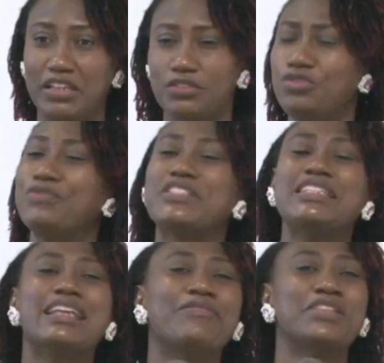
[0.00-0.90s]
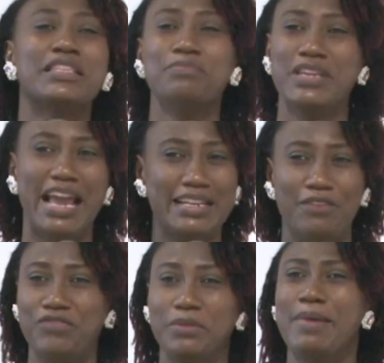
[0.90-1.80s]
You've seen everything behind the
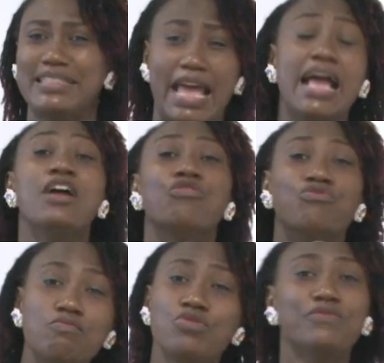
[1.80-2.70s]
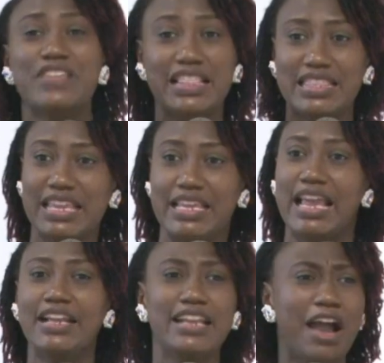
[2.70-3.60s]
veil. Master, remove that thing
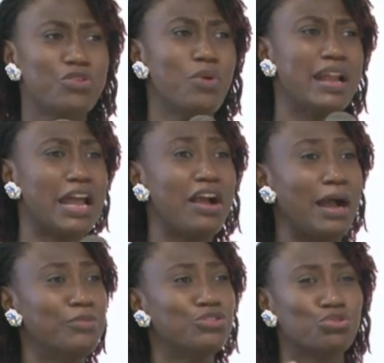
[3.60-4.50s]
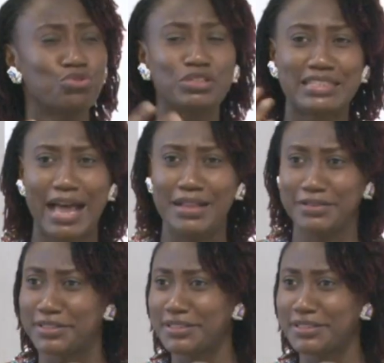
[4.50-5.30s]
and now you are now coming to do styles.